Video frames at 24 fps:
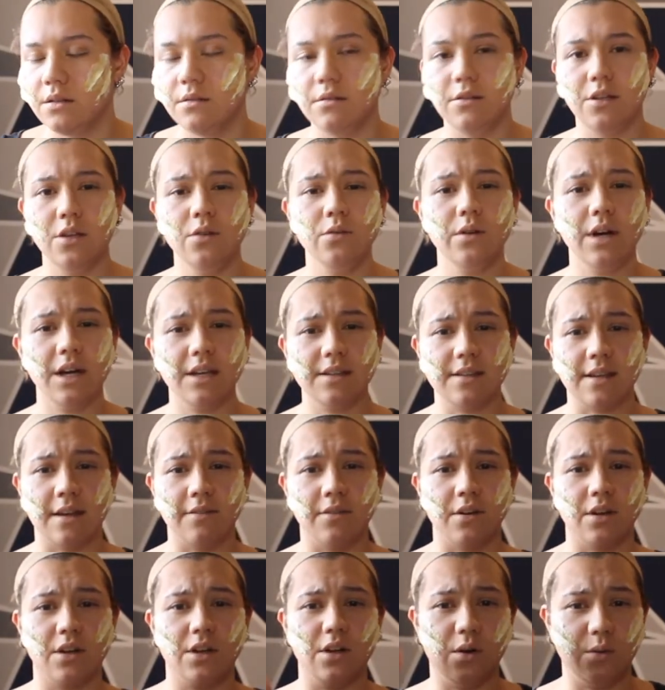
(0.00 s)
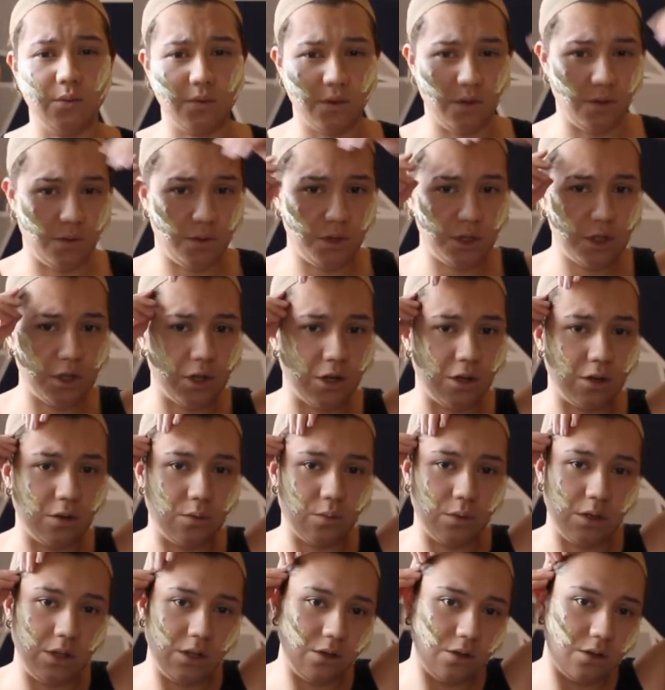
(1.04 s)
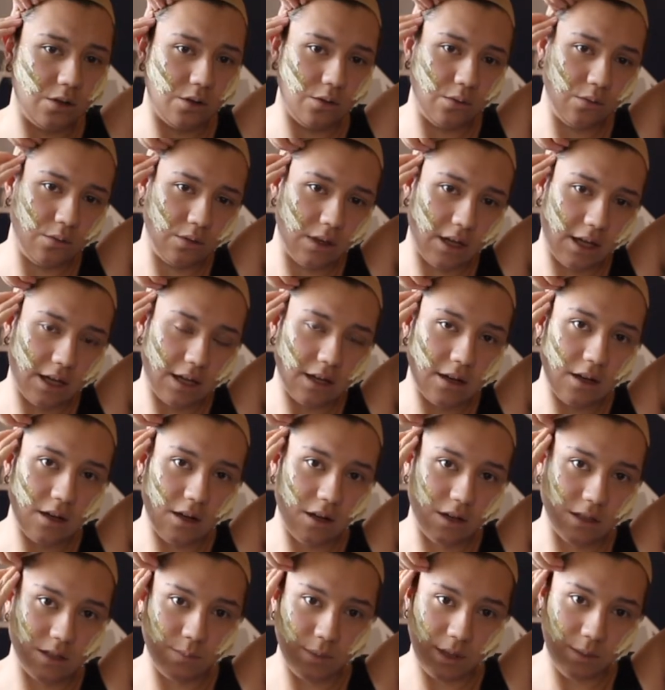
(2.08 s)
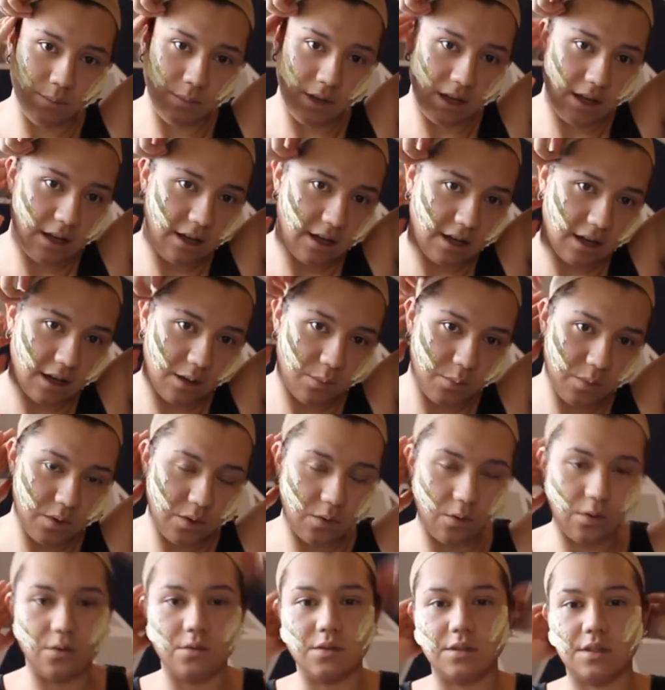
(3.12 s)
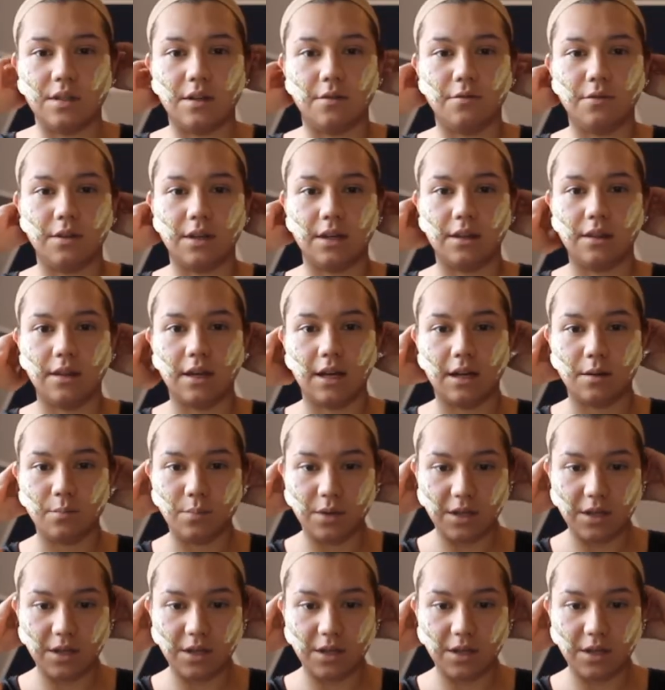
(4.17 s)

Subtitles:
Do you guys have a go-to shirt when you do like cosplay makeups or stuff like that?